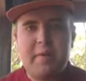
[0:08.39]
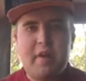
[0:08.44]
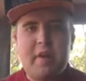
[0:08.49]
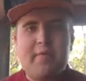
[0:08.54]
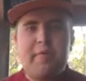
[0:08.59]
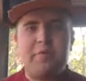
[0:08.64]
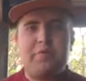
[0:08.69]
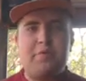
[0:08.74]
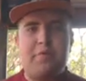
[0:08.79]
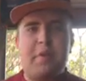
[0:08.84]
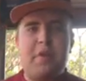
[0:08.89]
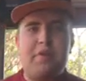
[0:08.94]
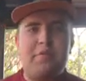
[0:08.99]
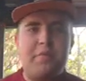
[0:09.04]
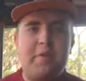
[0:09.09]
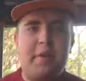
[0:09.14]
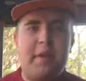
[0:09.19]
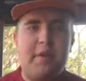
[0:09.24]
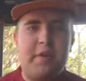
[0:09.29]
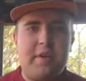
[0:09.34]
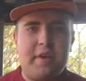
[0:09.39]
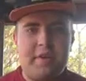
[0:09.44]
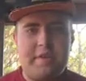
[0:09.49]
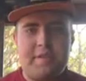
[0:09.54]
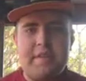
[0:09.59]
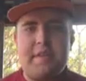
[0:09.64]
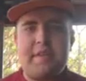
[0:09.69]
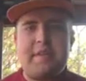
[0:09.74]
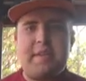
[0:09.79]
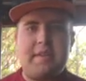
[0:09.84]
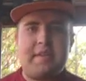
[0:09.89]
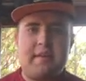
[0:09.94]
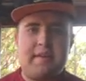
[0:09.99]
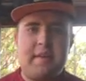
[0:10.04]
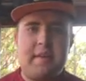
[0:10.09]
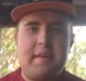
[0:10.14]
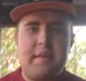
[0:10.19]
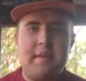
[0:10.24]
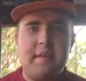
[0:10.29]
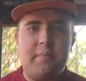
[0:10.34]
for 2020 guys, so let's get
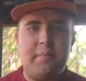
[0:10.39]
started.